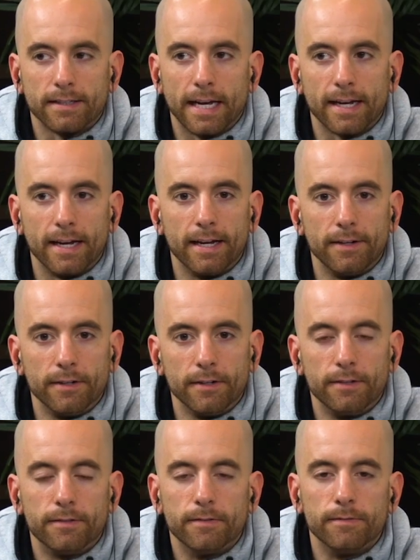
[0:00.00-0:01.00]
Take a hint,
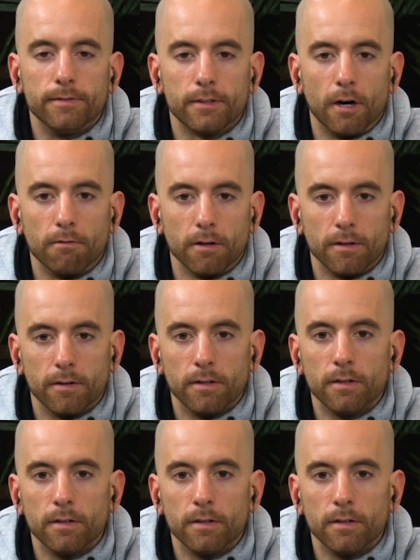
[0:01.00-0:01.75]
dude. It's over.